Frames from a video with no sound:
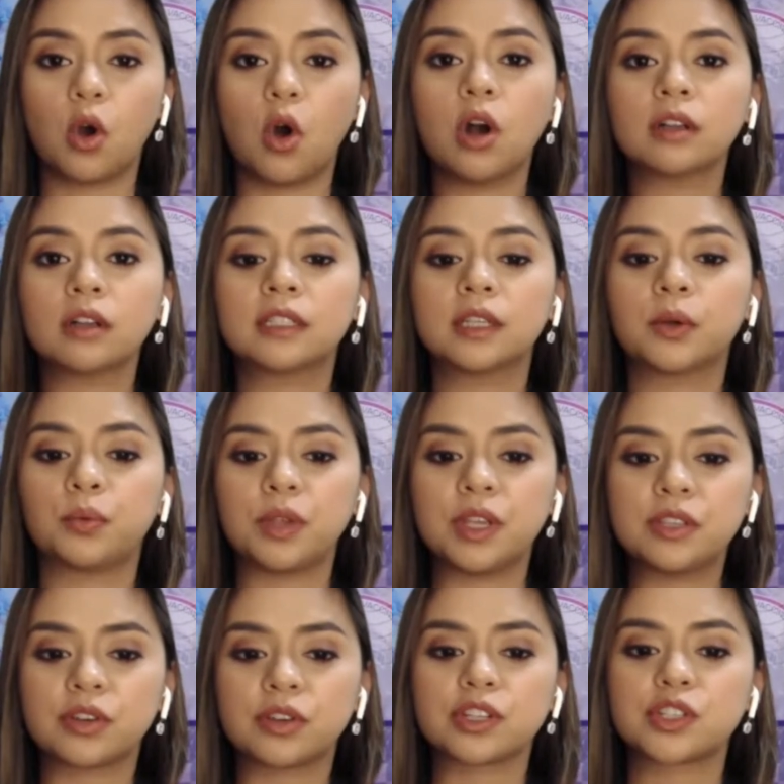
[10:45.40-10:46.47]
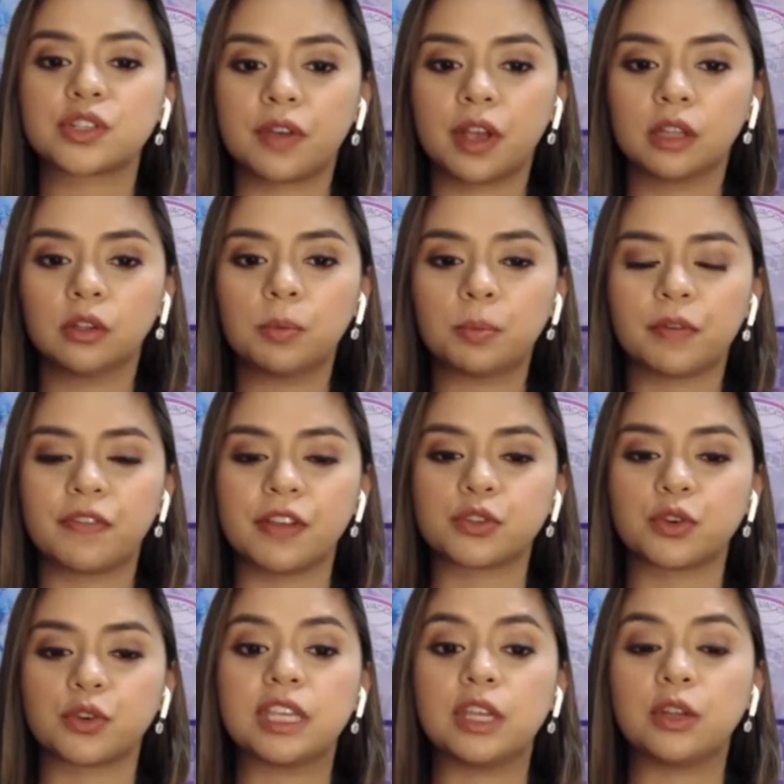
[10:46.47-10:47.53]
OCTA Research Fellow, Professor
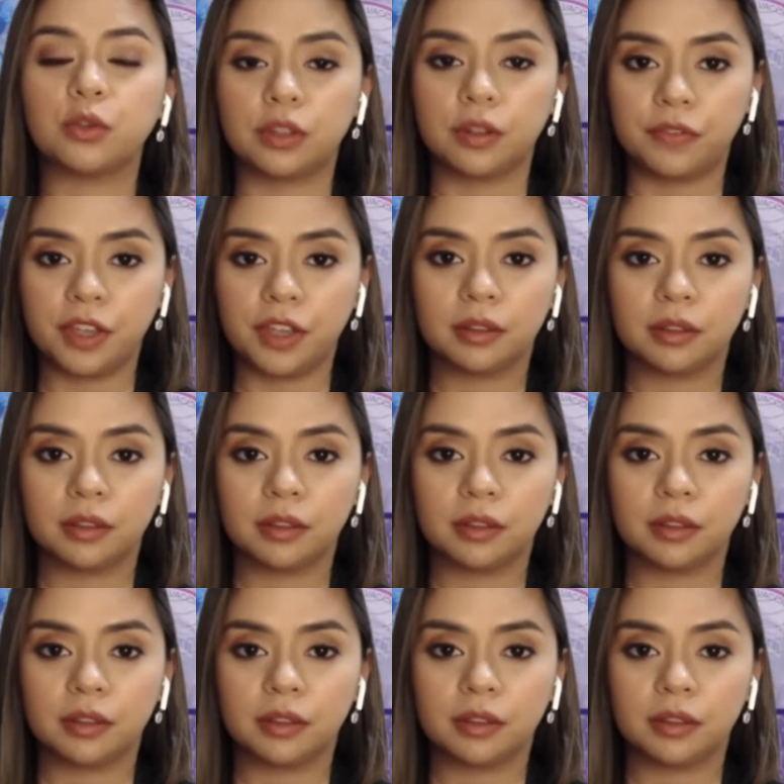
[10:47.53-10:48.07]
Guido David.